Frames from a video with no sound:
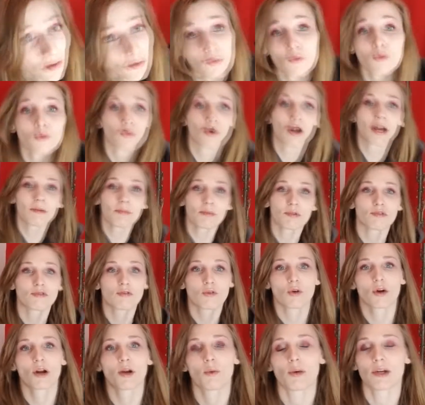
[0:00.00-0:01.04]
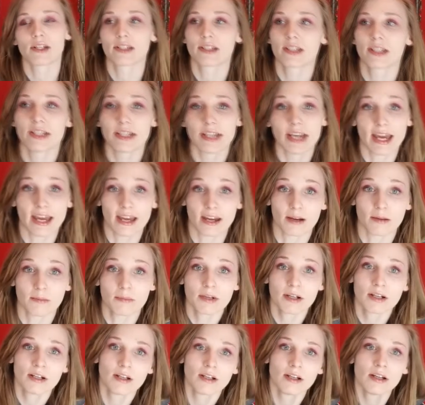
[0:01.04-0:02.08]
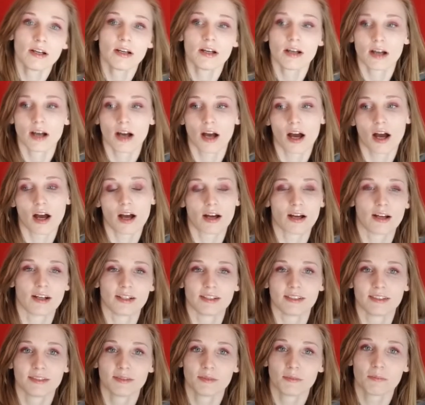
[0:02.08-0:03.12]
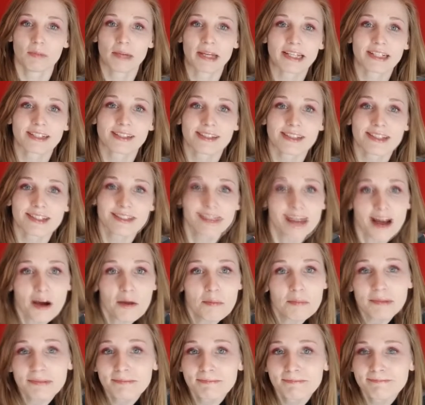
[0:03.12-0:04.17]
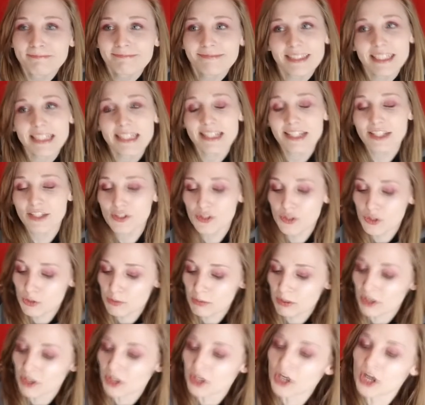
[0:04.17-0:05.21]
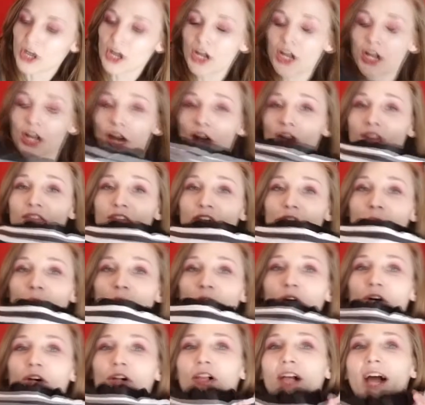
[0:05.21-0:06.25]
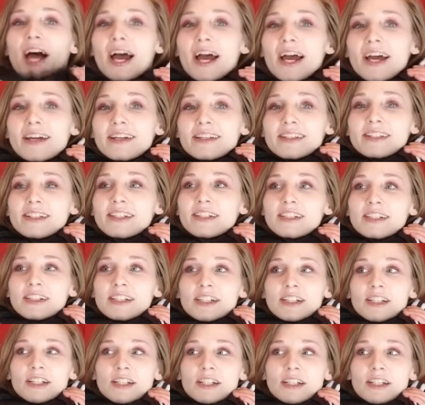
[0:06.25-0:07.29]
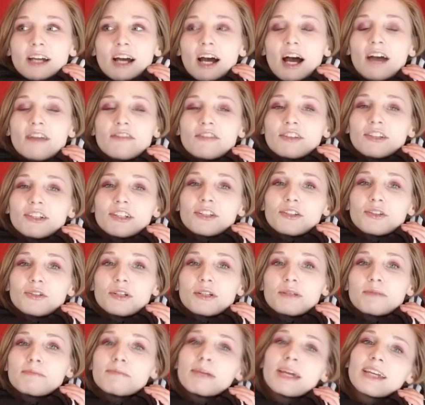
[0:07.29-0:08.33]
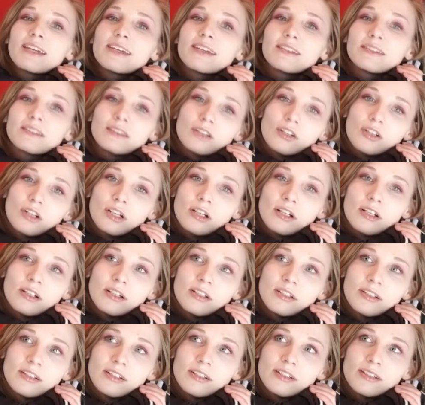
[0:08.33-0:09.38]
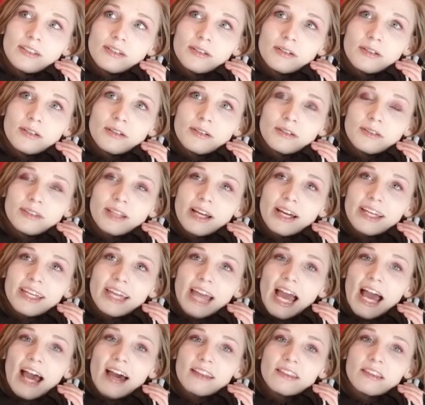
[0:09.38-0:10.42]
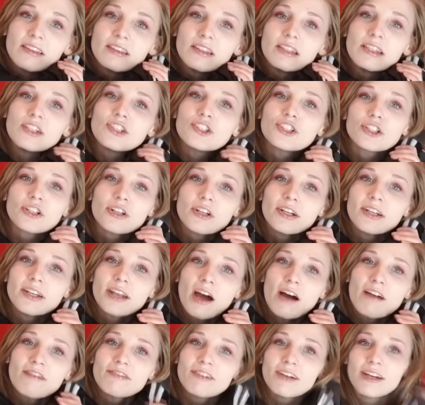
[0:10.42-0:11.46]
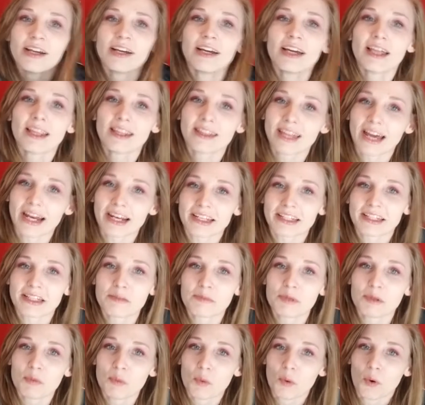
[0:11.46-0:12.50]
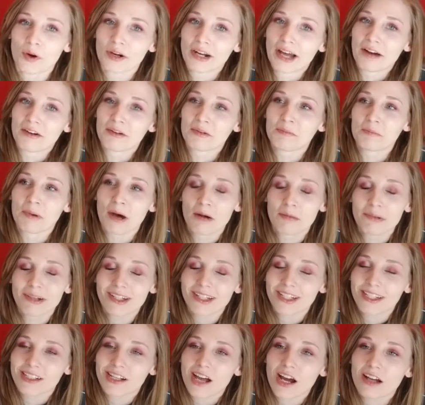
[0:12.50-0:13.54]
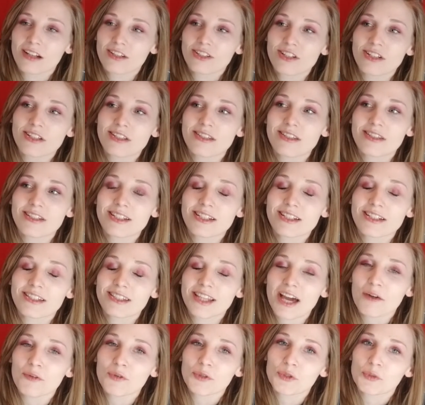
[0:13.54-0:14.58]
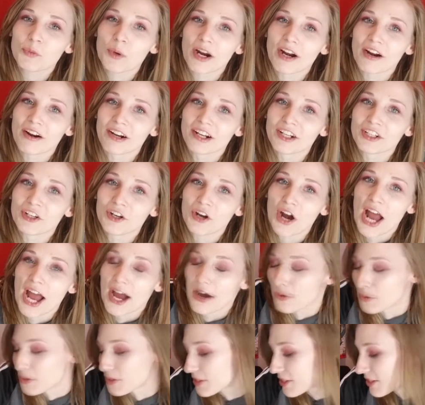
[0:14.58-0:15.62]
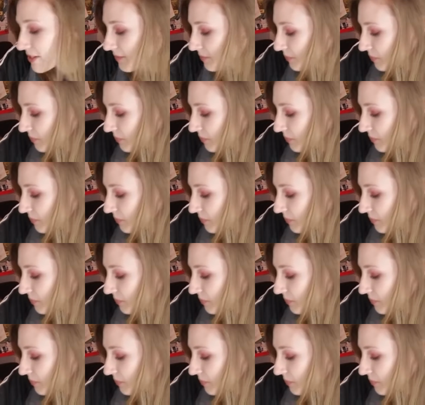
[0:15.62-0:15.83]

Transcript: right before I went to NAMM. Picked this up. It's super comfortable, and I feel like you can make it look like athleisure enough that it can be worn out in public and not just loungewear in your house.